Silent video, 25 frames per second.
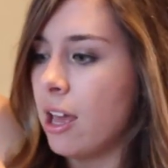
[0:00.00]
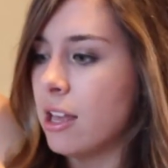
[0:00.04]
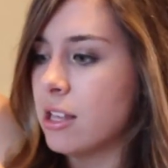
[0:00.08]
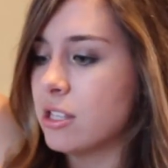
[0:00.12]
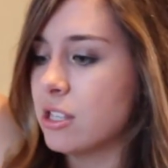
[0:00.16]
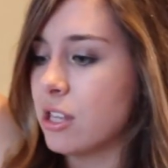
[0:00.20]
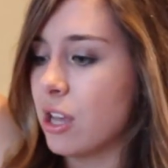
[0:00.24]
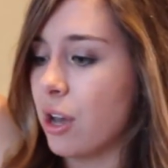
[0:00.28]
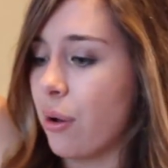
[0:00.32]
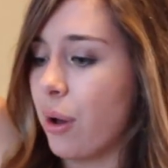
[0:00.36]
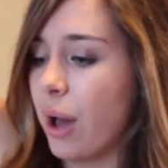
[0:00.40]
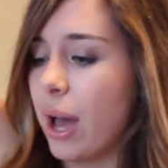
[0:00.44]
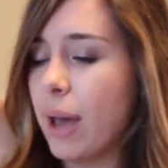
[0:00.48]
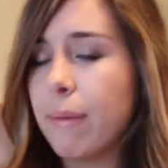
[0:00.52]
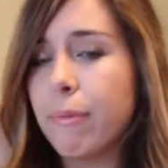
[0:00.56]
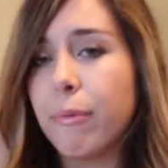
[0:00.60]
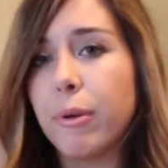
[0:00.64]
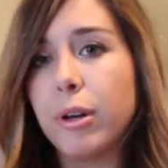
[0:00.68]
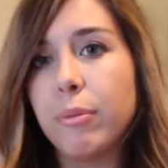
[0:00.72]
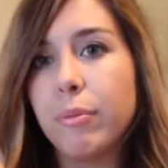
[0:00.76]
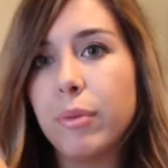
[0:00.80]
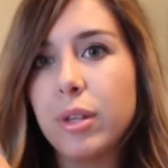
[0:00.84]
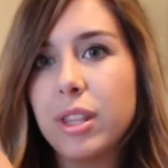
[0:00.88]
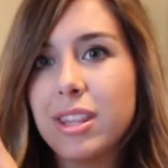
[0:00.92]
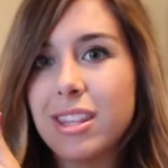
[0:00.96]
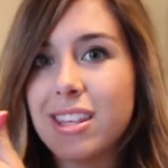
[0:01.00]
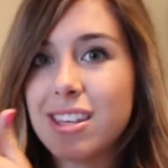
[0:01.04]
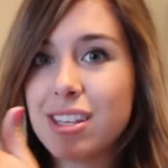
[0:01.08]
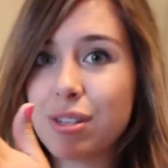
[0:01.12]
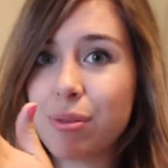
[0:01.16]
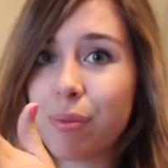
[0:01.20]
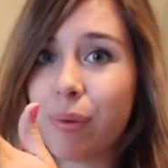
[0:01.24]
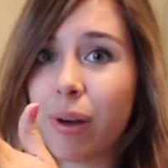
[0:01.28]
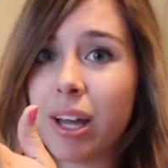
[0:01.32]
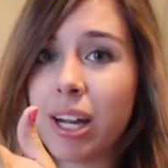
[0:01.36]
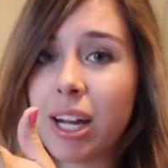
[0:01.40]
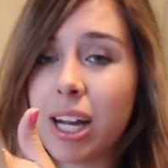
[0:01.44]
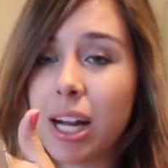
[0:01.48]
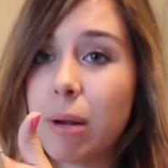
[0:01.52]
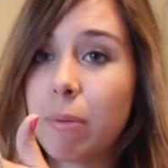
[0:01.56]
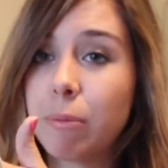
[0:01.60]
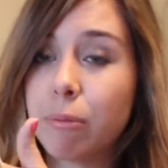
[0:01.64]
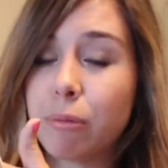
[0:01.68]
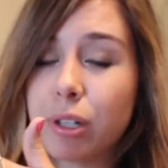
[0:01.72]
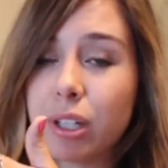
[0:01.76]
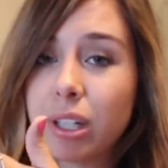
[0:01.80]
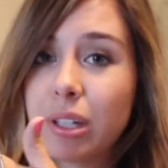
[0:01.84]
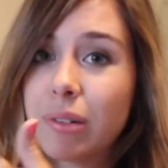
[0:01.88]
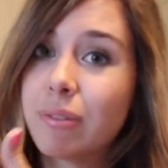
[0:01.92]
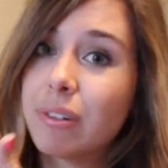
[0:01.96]
So I went with this one, and I'm
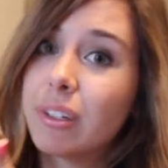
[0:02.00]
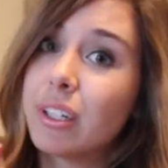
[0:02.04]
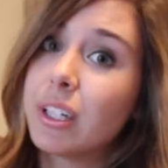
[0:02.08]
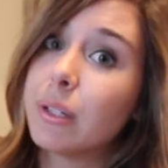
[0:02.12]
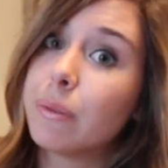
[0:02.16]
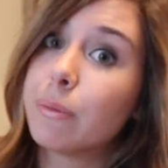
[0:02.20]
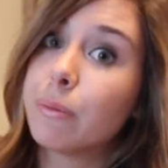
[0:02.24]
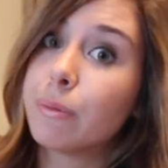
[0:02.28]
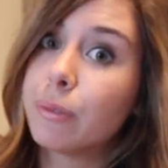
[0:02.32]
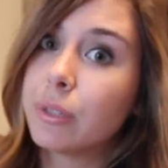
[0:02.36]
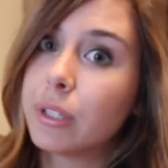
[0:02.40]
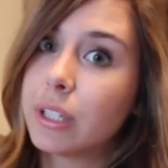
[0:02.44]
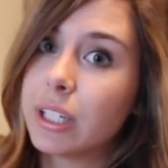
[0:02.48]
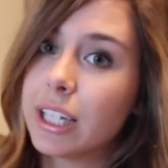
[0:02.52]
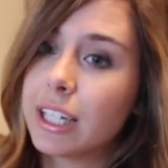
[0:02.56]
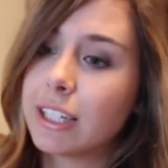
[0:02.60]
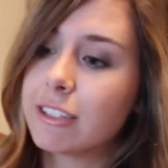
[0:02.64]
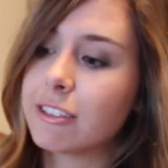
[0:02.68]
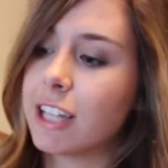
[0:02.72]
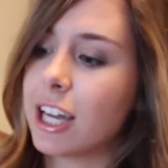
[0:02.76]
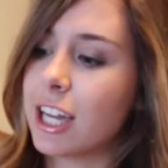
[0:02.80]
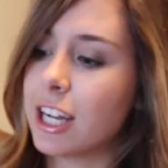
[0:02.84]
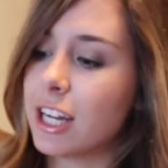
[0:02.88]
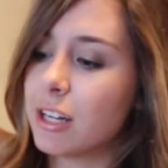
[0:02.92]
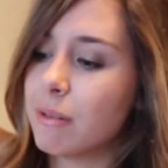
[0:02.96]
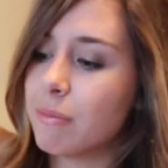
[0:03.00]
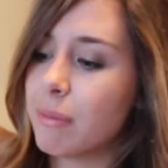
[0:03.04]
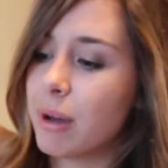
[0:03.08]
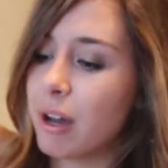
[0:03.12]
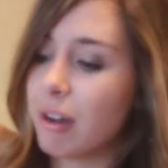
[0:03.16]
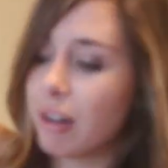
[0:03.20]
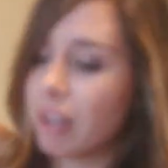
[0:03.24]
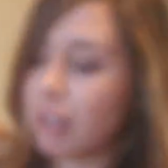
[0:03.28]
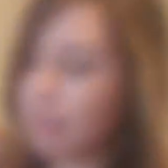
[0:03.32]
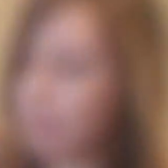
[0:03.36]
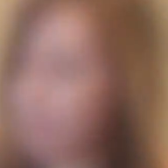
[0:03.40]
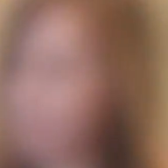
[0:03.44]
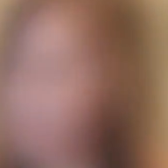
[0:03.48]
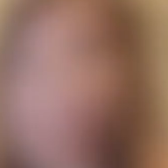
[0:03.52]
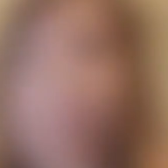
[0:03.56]
really, really, really excited about it.